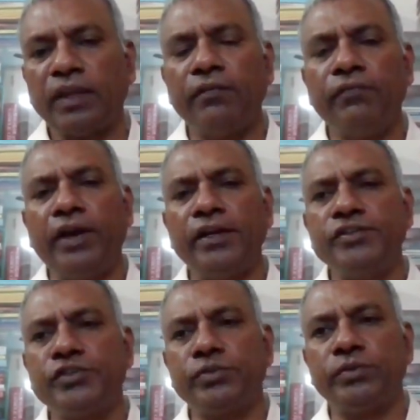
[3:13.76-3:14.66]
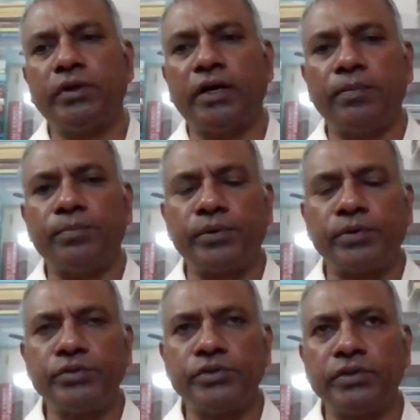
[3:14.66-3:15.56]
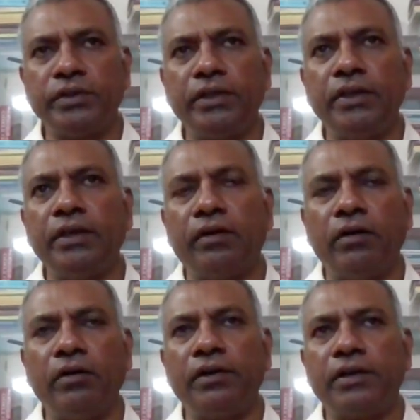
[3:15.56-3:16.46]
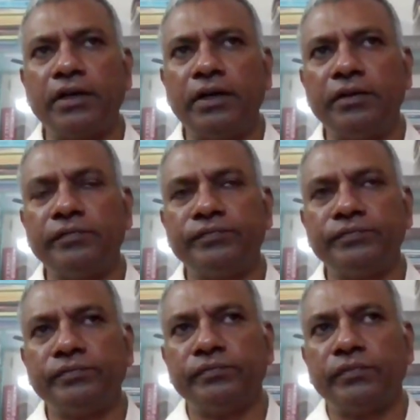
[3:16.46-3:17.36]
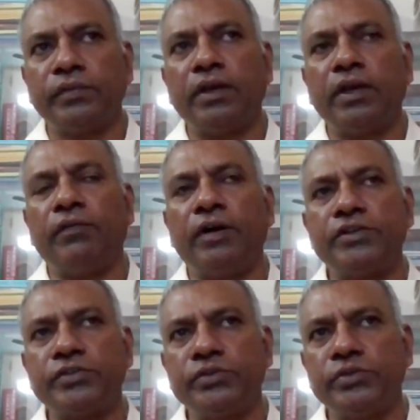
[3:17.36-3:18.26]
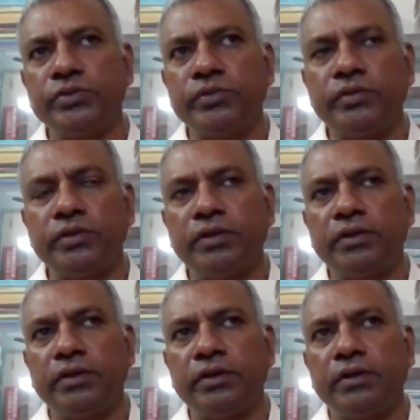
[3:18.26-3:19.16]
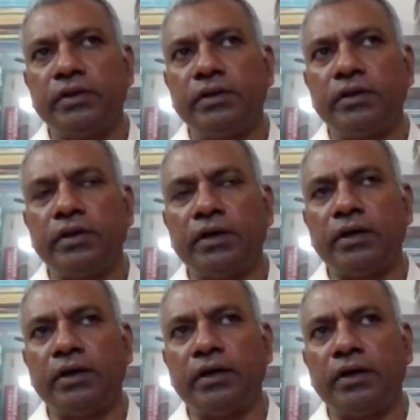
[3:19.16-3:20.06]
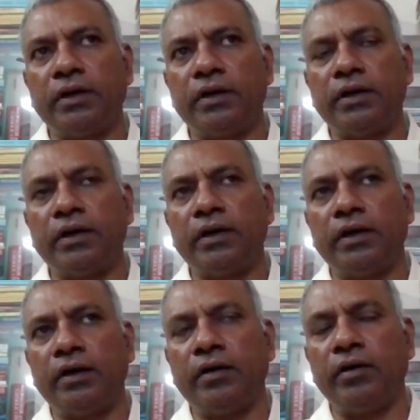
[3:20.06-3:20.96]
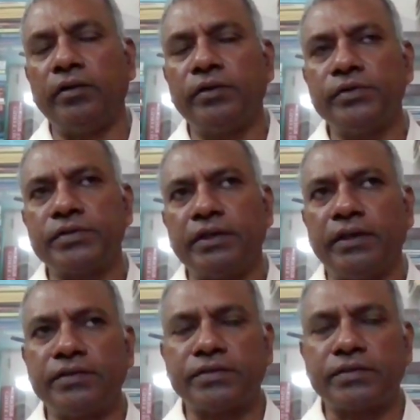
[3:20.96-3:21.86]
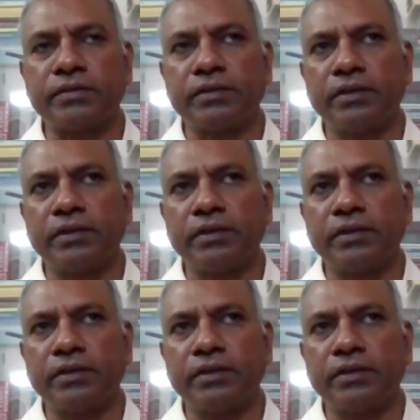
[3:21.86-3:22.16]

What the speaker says: when to approach the altar and what to do, all those things.